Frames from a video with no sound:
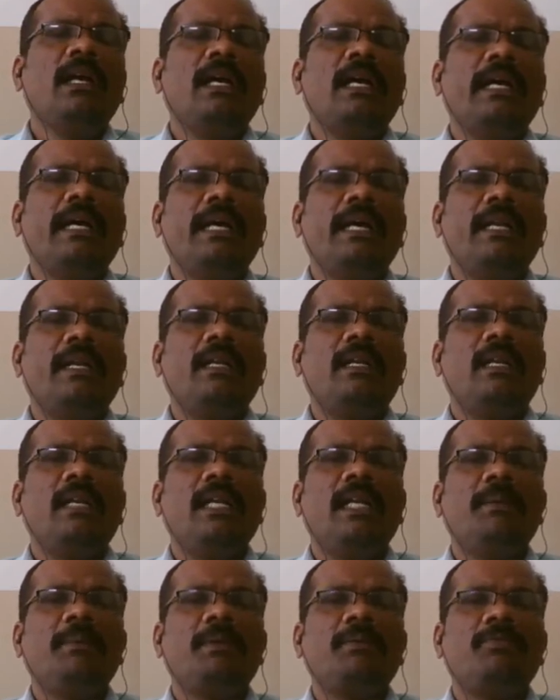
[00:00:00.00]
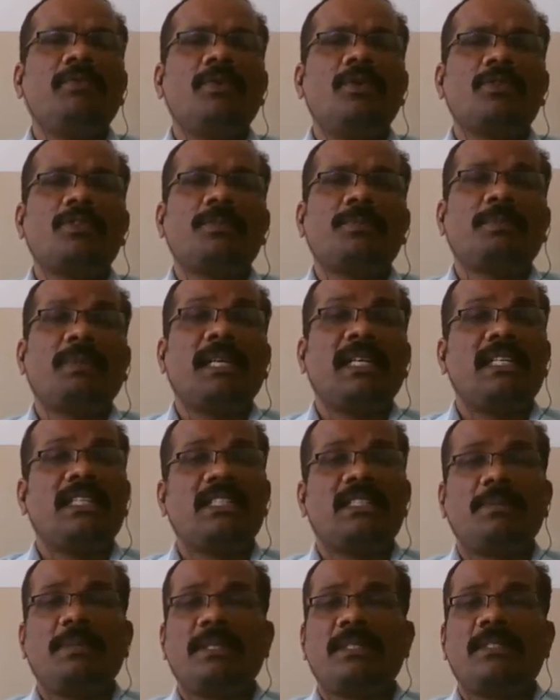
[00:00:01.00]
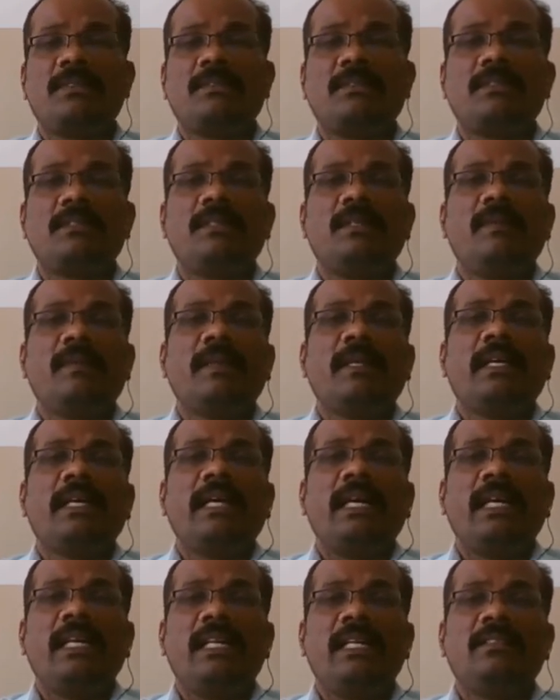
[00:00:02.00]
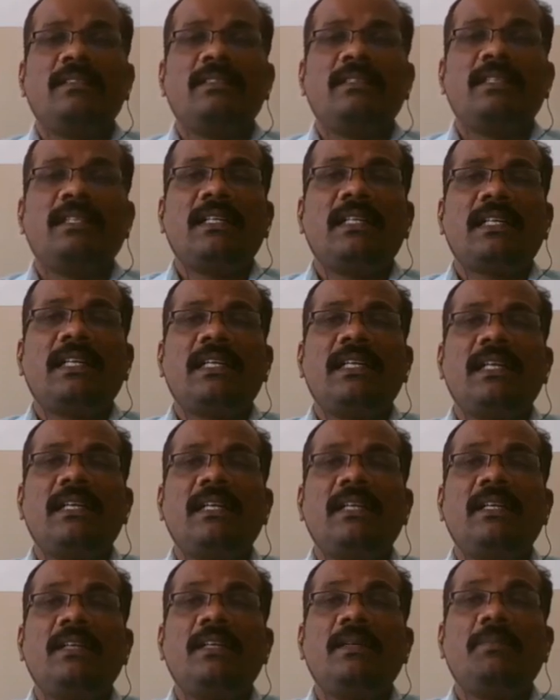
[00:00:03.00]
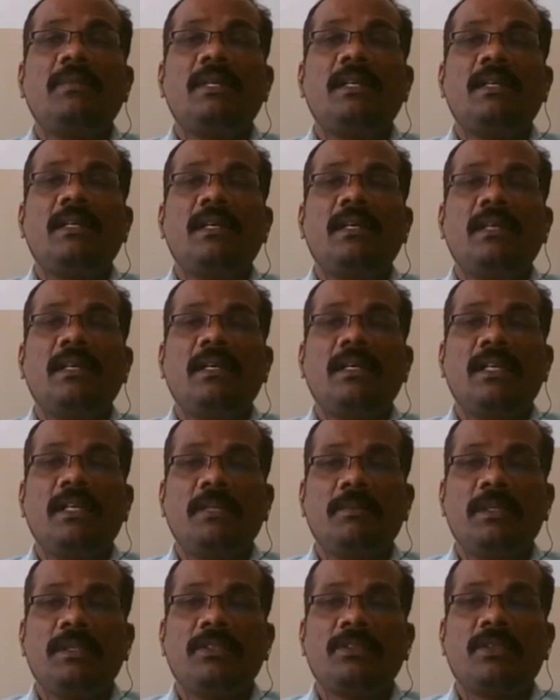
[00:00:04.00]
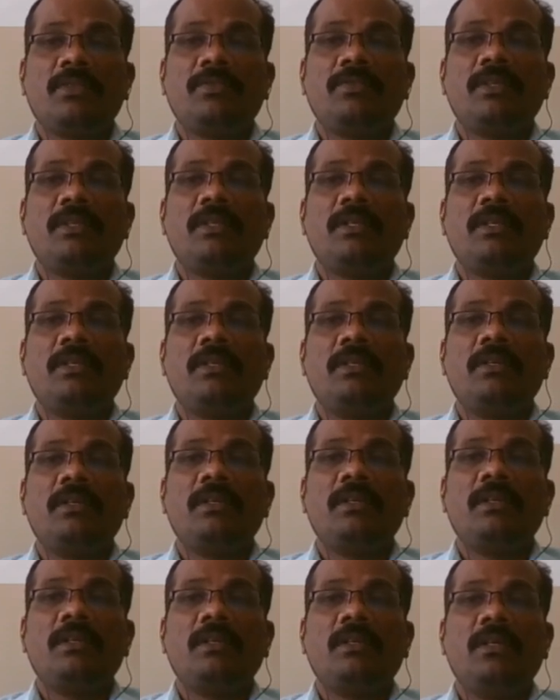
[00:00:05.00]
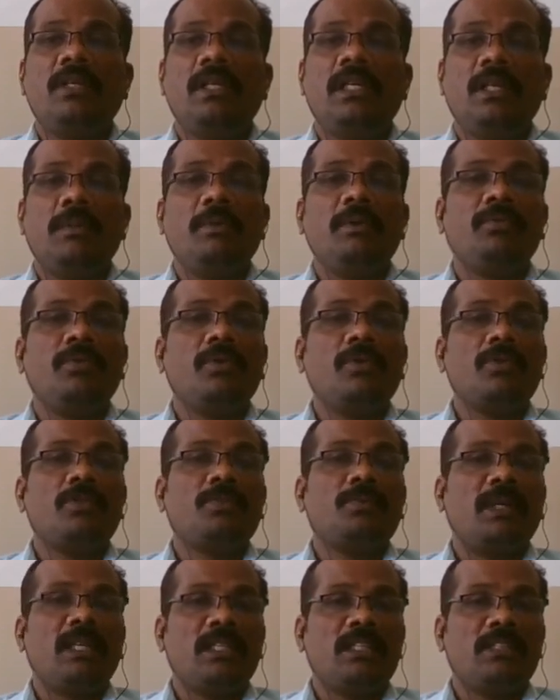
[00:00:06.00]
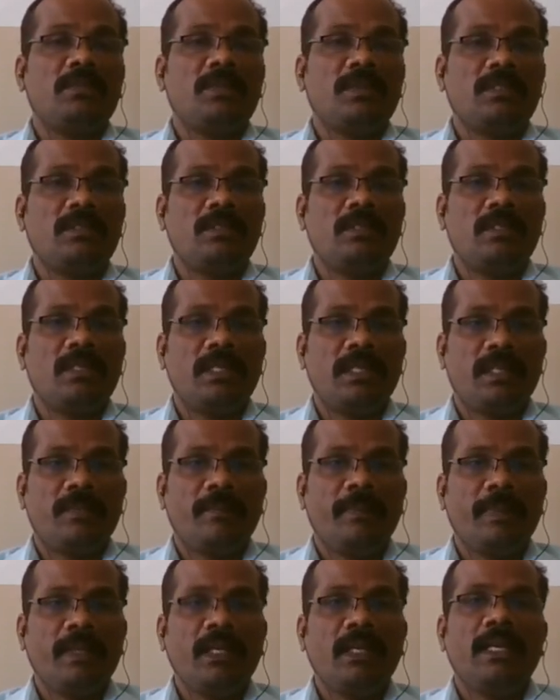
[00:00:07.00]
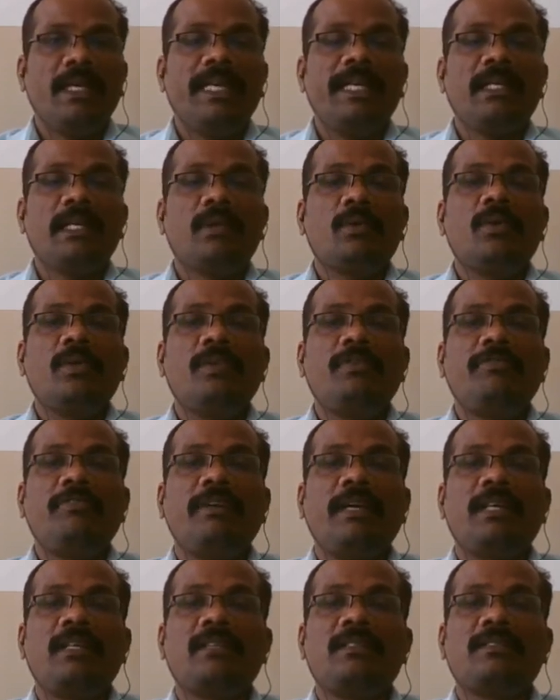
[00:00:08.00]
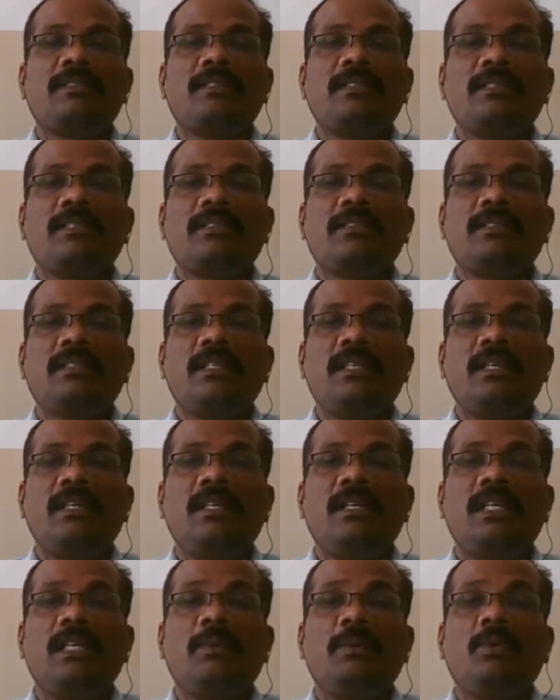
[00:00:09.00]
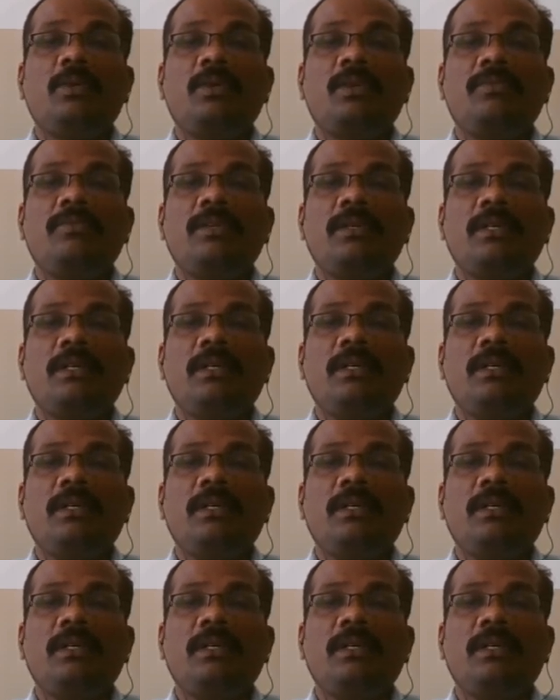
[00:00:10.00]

And labor force participation. Analyzing the trend and determinants of labor force participation rate, including factors such as demographic,